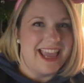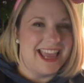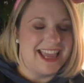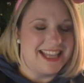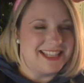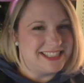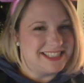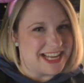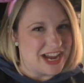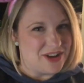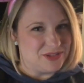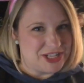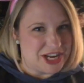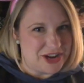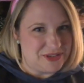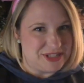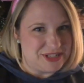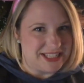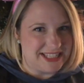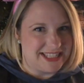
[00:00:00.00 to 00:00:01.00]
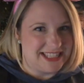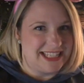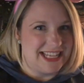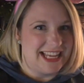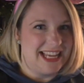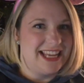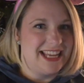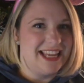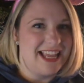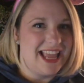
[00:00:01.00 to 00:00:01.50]
in Downtown
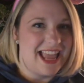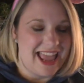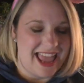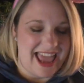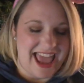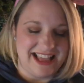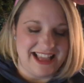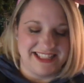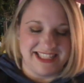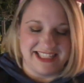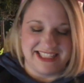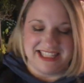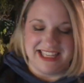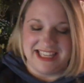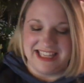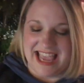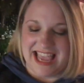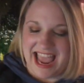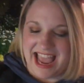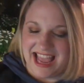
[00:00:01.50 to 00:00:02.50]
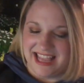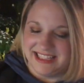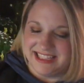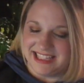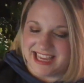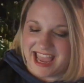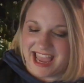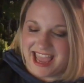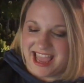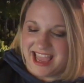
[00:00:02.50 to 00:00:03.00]
Disney at Disneyland,
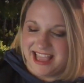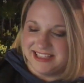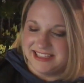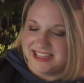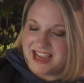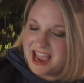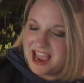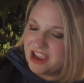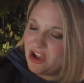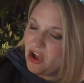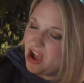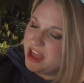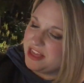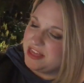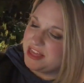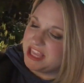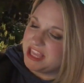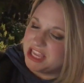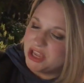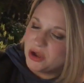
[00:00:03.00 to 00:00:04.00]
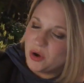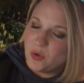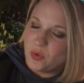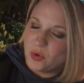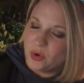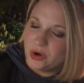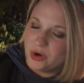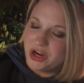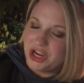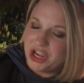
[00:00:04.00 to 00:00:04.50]
and I got the
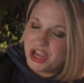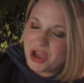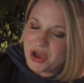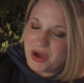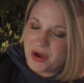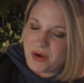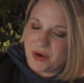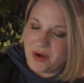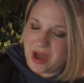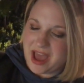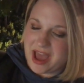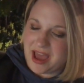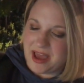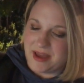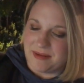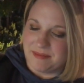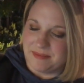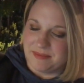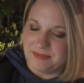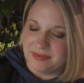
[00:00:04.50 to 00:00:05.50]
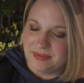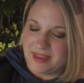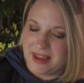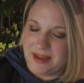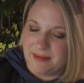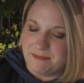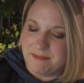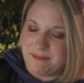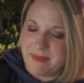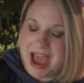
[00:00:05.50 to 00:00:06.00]
Oreo um,
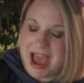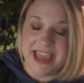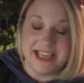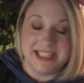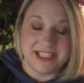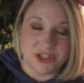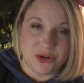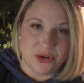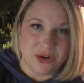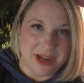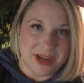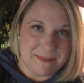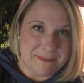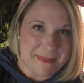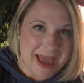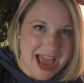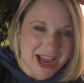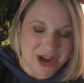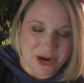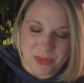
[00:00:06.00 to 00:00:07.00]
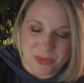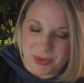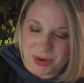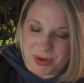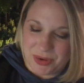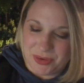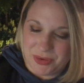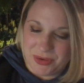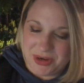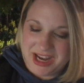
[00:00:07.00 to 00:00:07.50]
ice cream
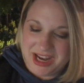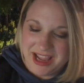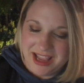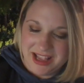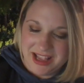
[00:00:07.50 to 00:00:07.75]
macaroon.